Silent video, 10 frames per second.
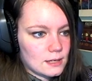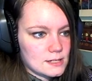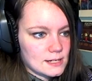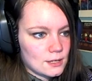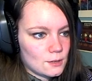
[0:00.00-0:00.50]

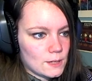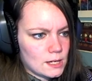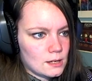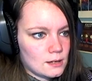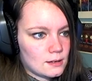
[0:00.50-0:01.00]
There's another
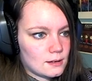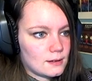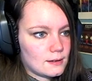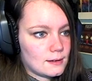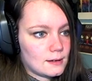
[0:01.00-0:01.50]

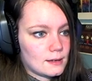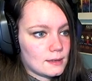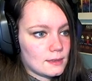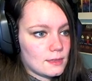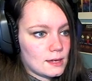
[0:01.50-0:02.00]
one.
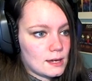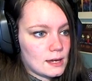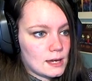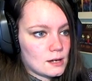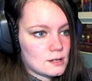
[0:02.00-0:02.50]

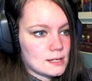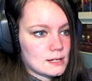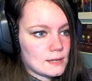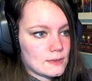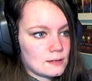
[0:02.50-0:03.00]
There's
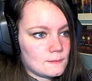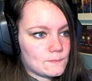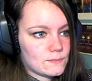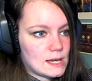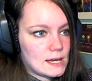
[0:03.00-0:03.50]
another.
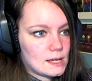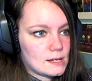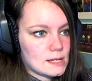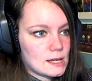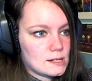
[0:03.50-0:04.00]

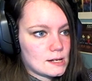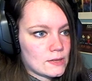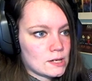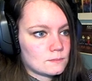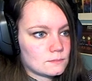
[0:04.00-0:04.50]
And
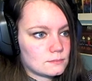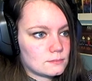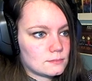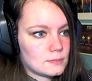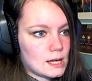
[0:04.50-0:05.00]
another.
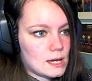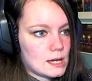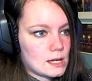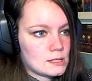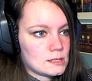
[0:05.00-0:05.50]

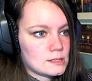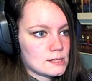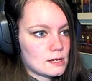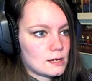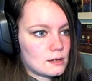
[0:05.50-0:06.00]
And
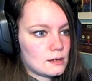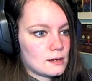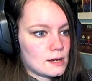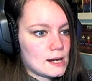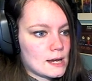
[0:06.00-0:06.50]

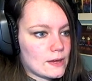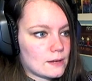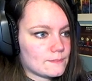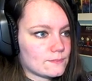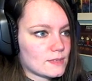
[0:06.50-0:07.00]
another.